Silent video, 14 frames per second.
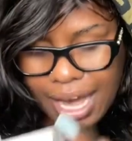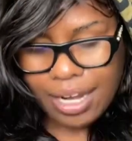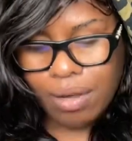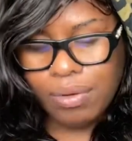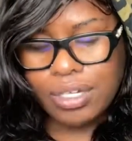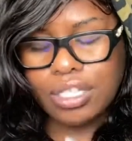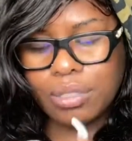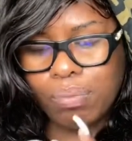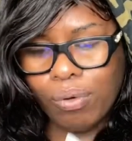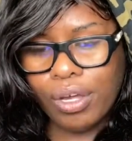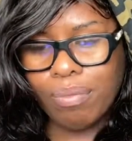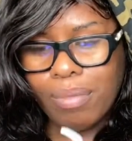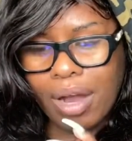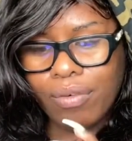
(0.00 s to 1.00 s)
don't want to
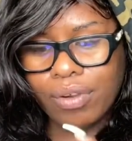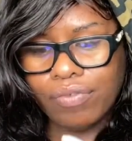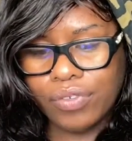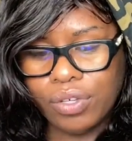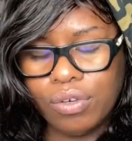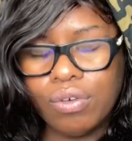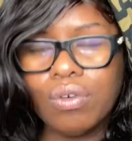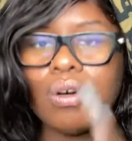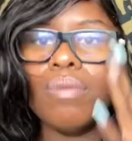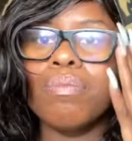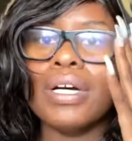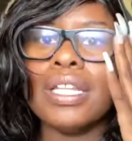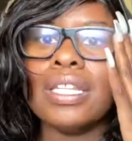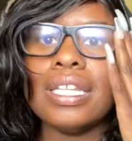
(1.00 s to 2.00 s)
spoil my review,
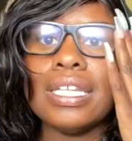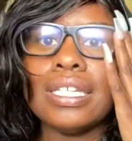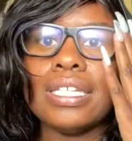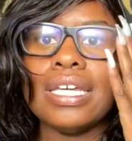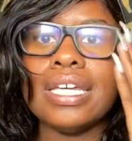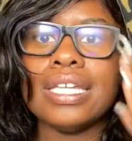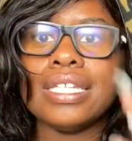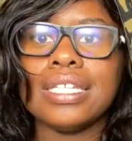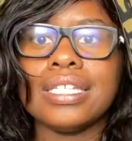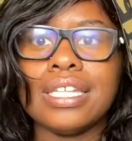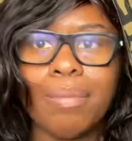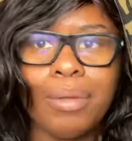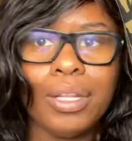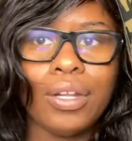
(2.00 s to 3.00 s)
but this is
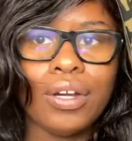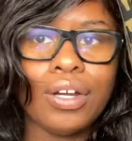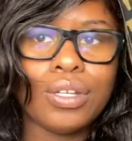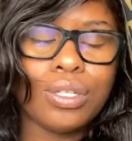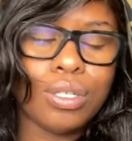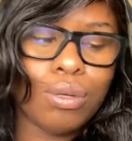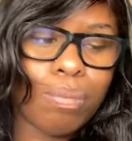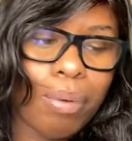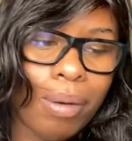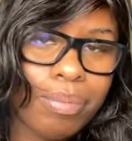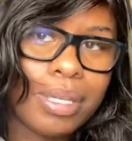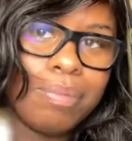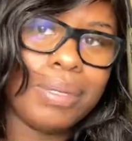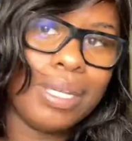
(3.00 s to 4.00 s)
similar to
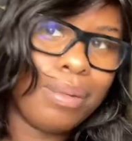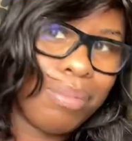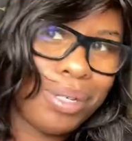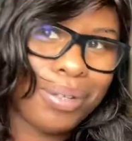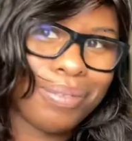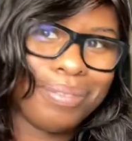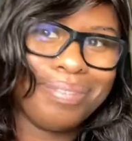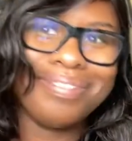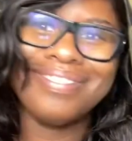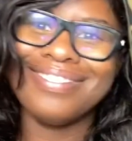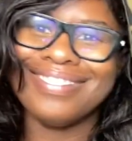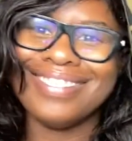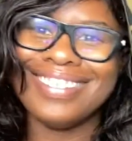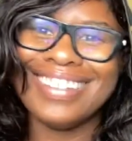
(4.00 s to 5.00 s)
pumpkin peanut brittle.
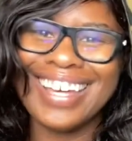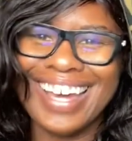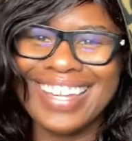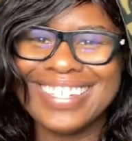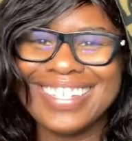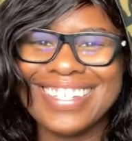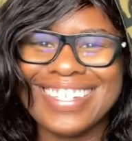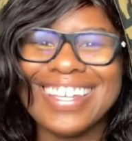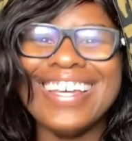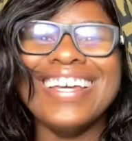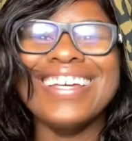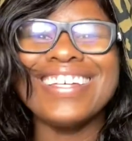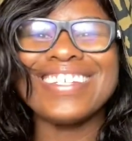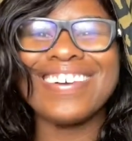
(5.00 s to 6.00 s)
Yes.
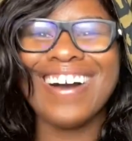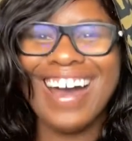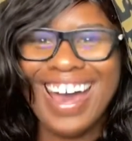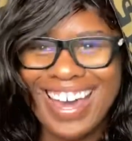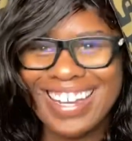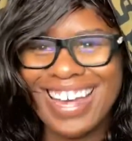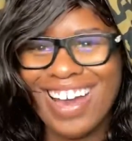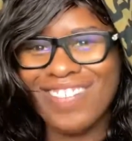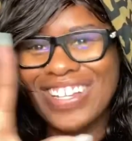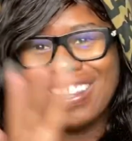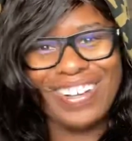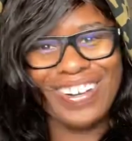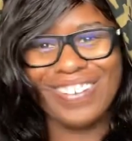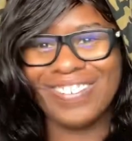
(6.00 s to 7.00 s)
So I had to have a
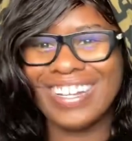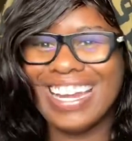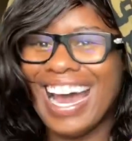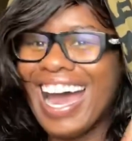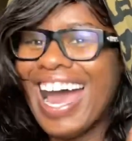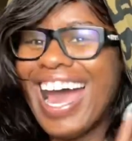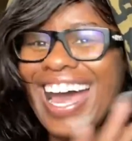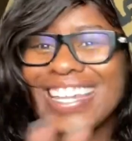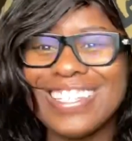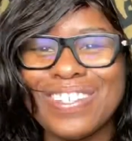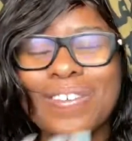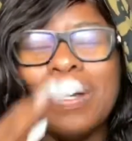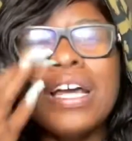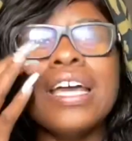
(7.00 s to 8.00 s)
third one. I had
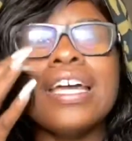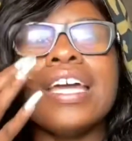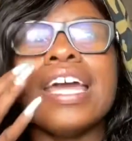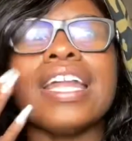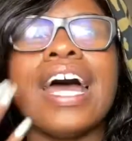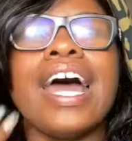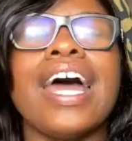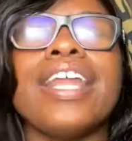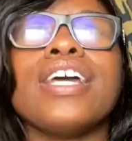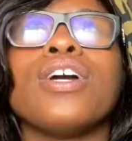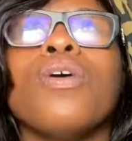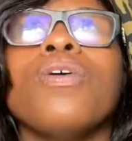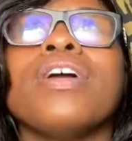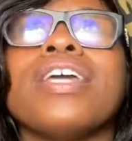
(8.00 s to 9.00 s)
to. And I had it
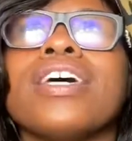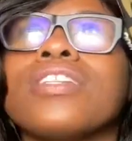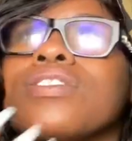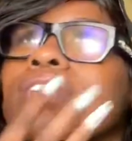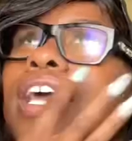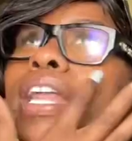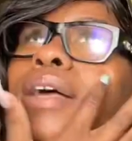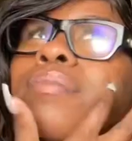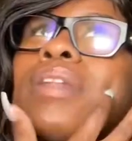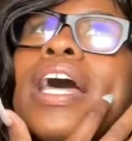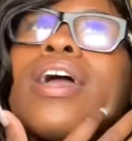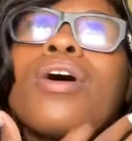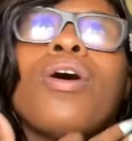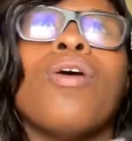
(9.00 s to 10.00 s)
going yesterday and I'm
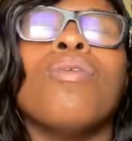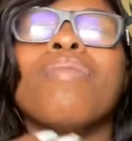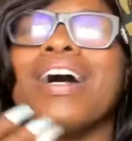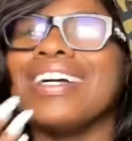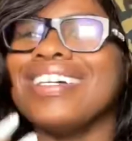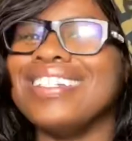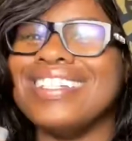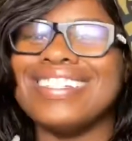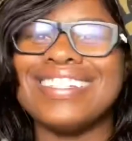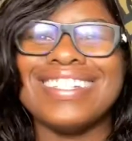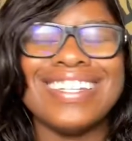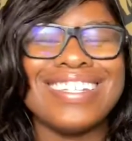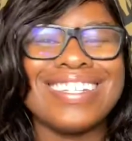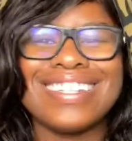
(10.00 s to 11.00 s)
like, oh my goodness,
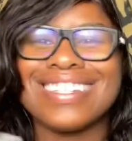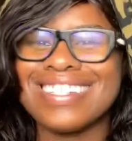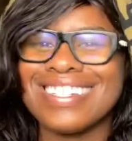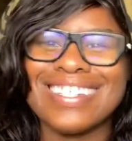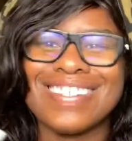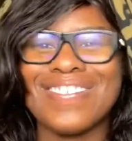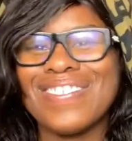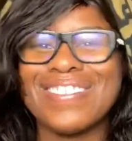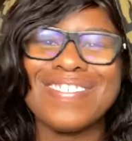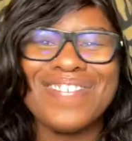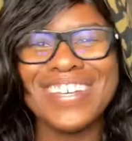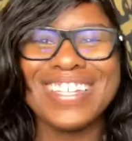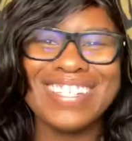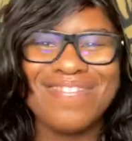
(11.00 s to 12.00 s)
this just
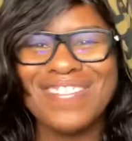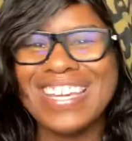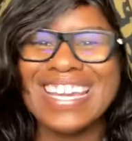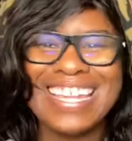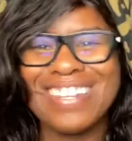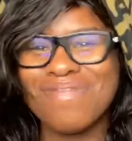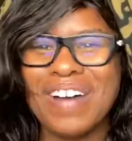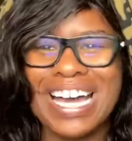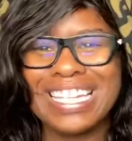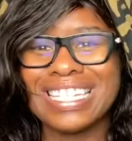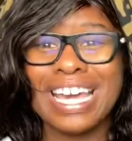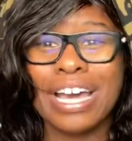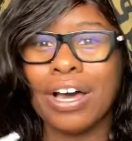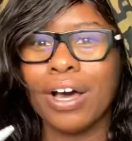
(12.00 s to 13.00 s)
puts me in the
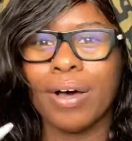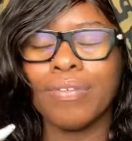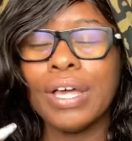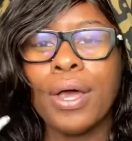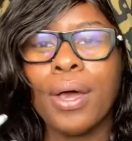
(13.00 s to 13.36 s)
mindset of